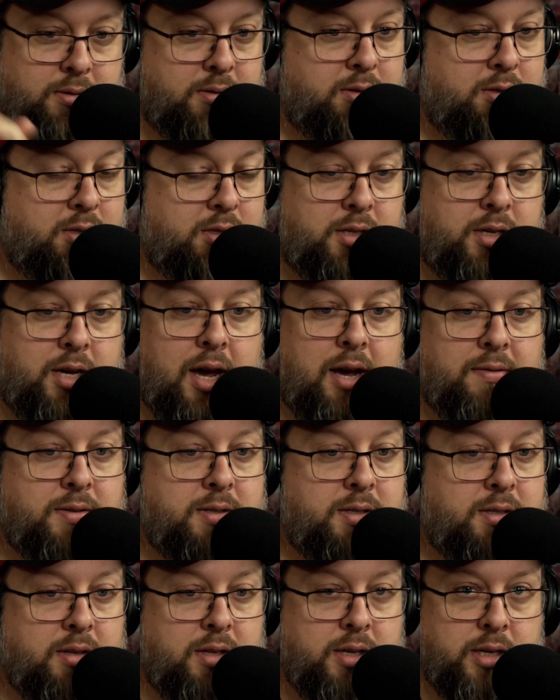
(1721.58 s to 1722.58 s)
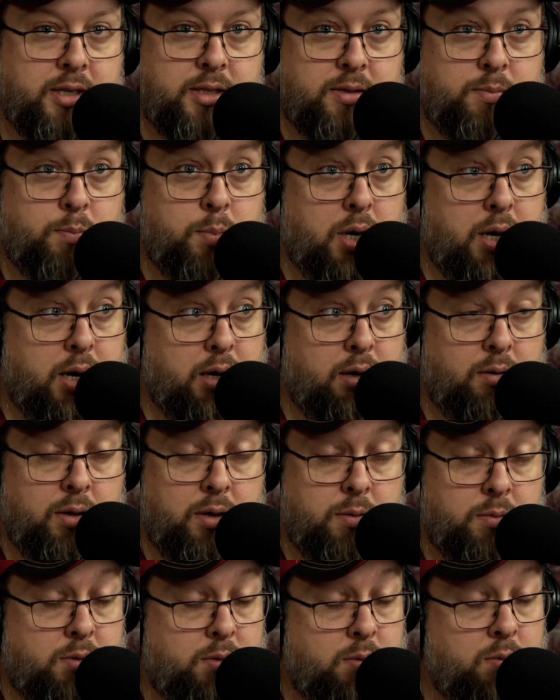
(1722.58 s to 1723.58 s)
scuffs this putt
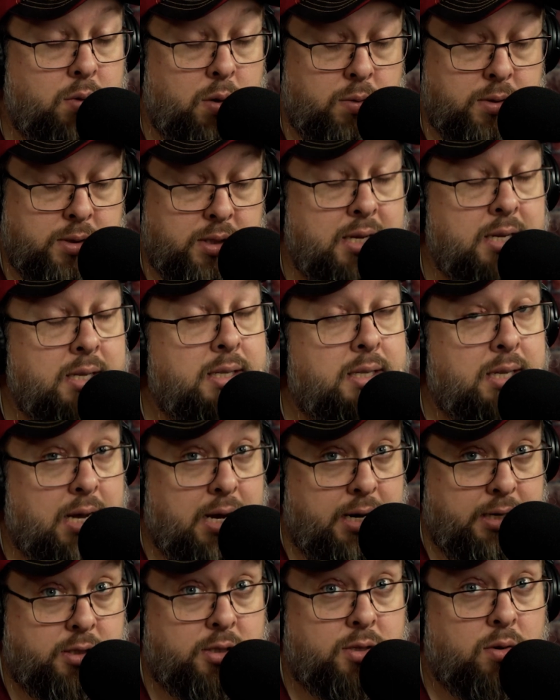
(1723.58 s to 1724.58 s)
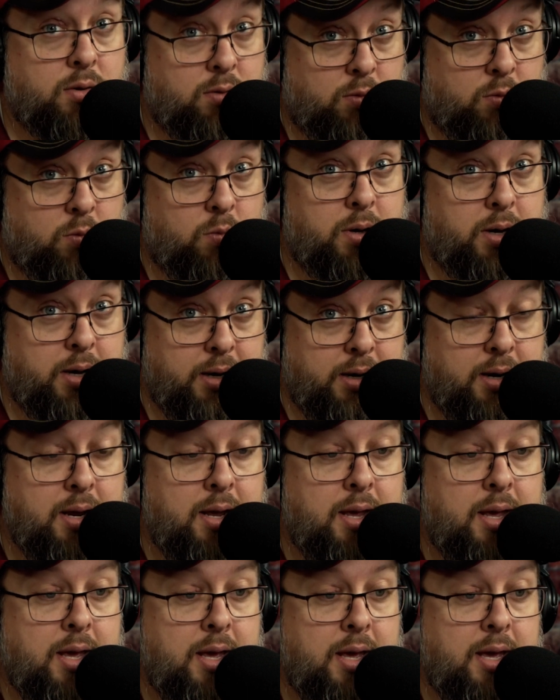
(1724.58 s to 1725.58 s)
that was inside circle one,
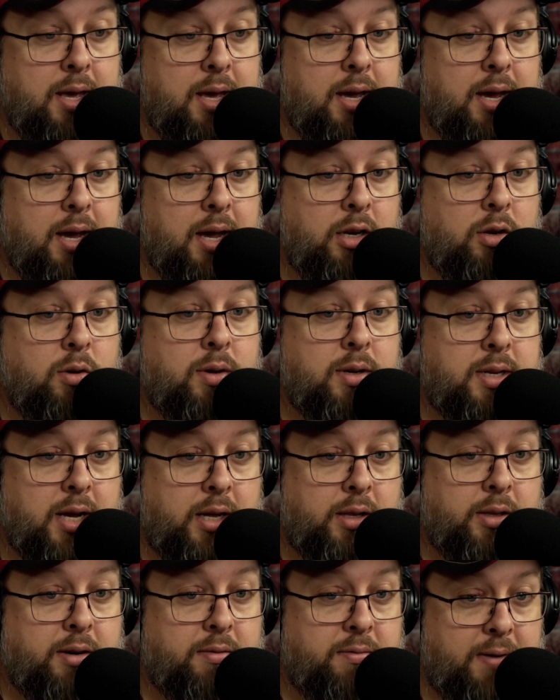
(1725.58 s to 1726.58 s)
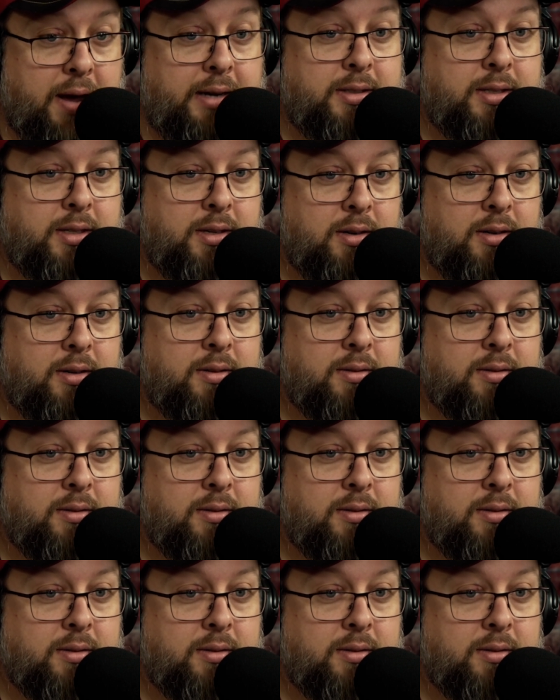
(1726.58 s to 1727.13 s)
and you could tell it affected her.